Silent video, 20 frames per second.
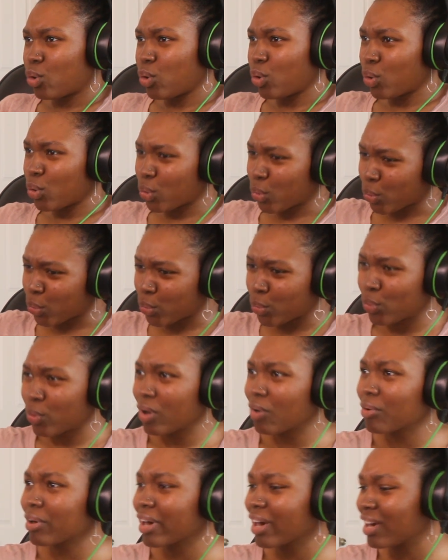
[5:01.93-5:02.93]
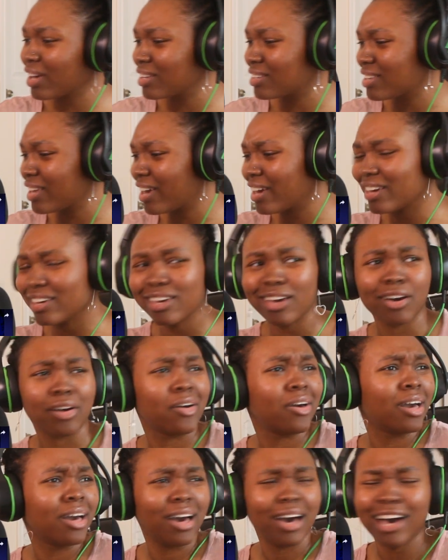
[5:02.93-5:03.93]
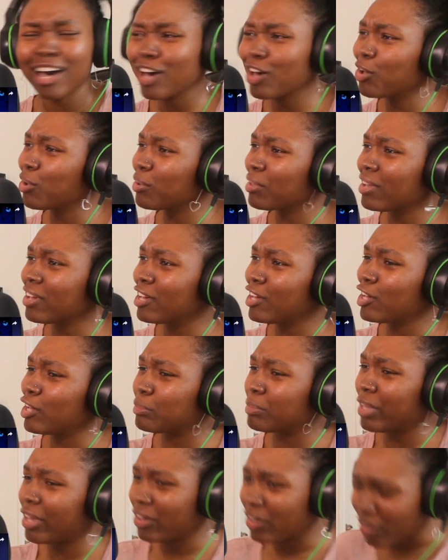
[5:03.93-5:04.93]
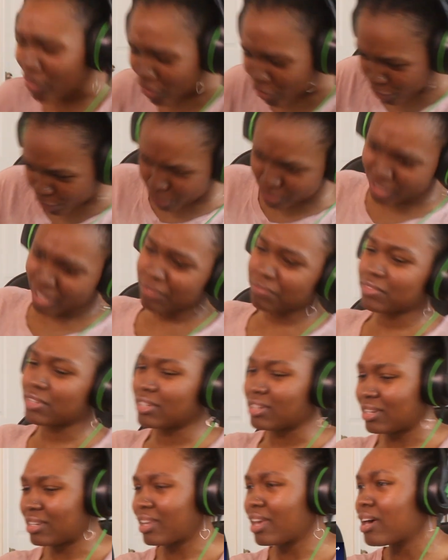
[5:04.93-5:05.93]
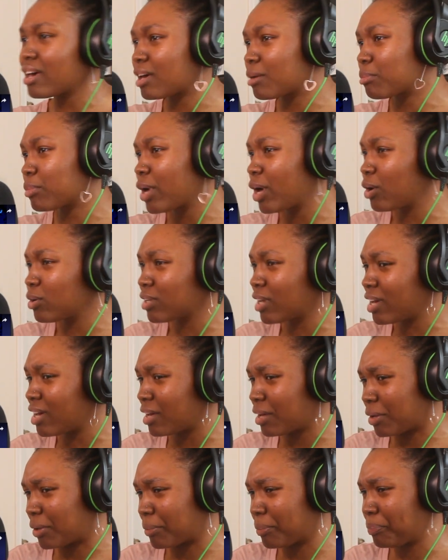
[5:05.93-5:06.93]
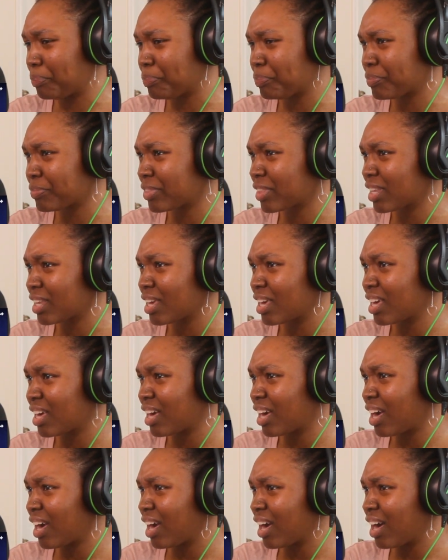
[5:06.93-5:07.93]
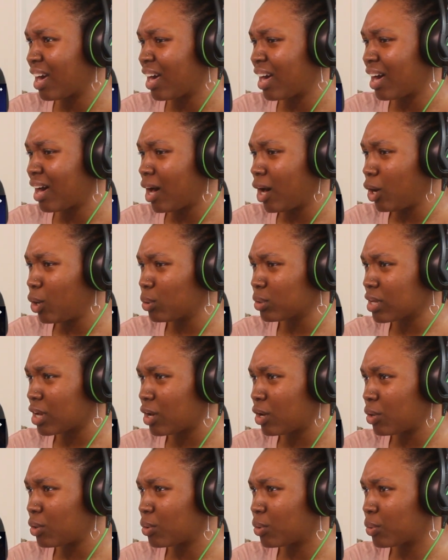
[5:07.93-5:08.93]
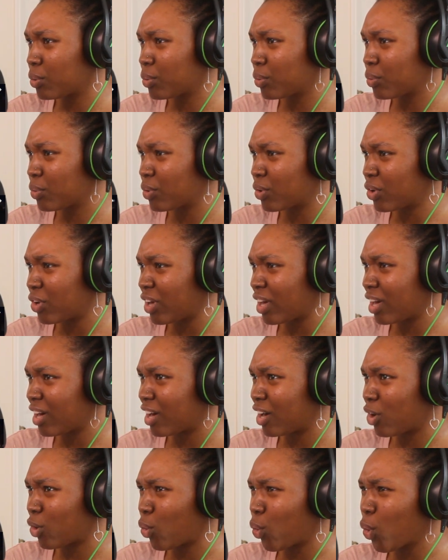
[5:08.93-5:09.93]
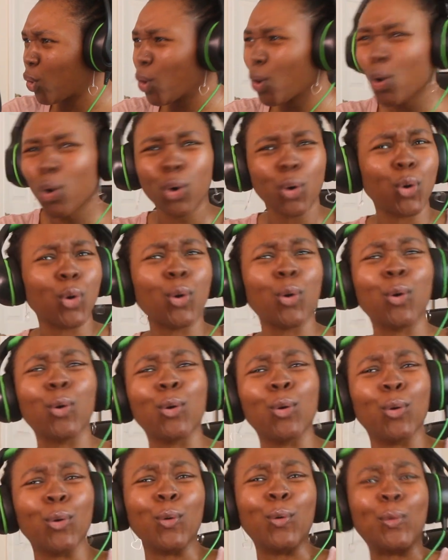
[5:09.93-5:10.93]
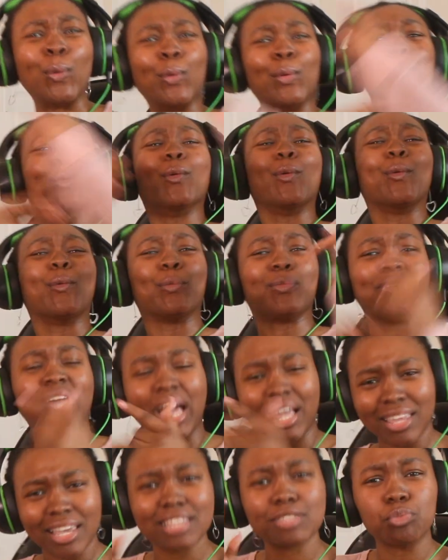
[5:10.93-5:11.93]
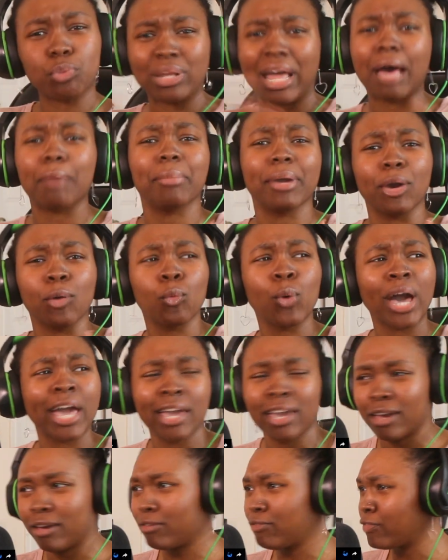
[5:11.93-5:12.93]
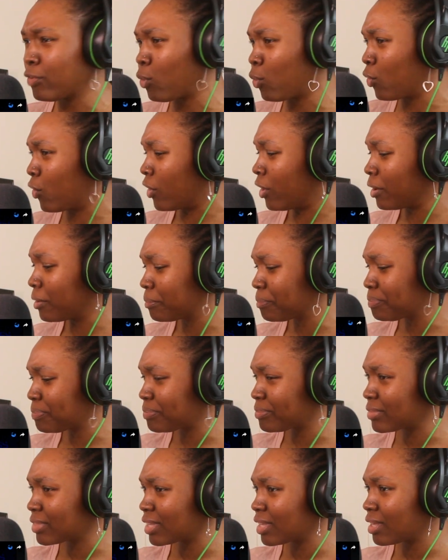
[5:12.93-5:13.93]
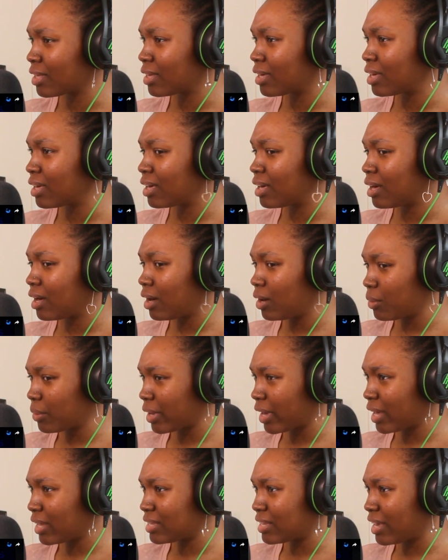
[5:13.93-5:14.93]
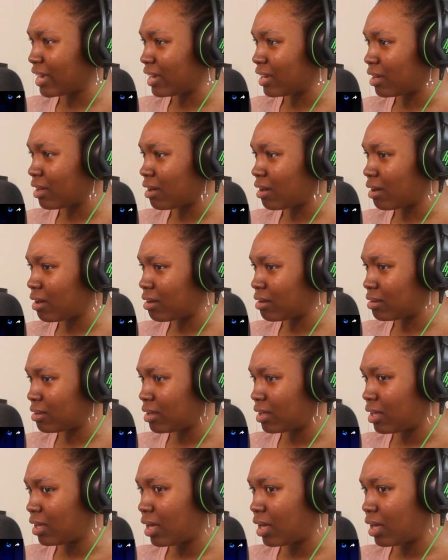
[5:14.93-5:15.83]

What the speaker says: Oh, okay, Day-Young. Hold up, big girl lifted it up. Hold up. Hold on. Ooh. Now this is what I've been waiting for. Okay, Day-Young.